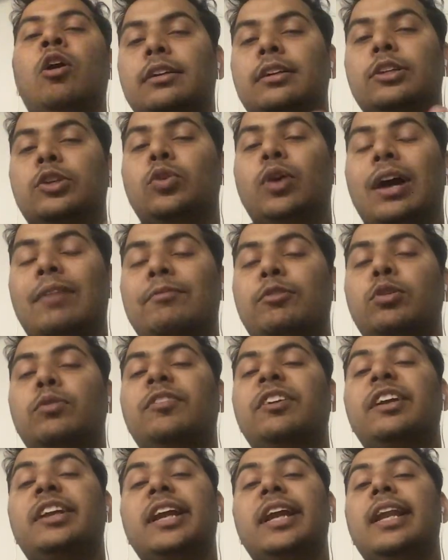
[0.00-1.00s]
You have to
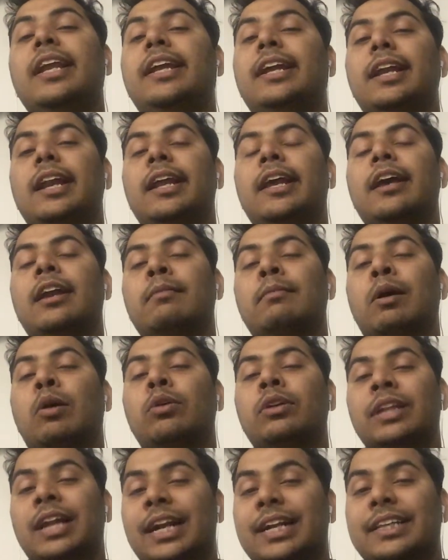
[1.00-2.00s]
be really clear
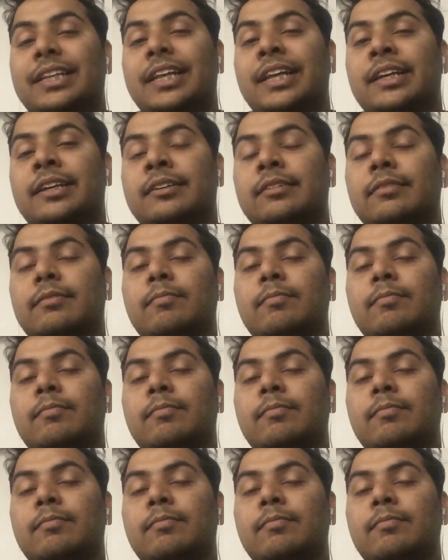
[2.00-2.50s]
about that thing.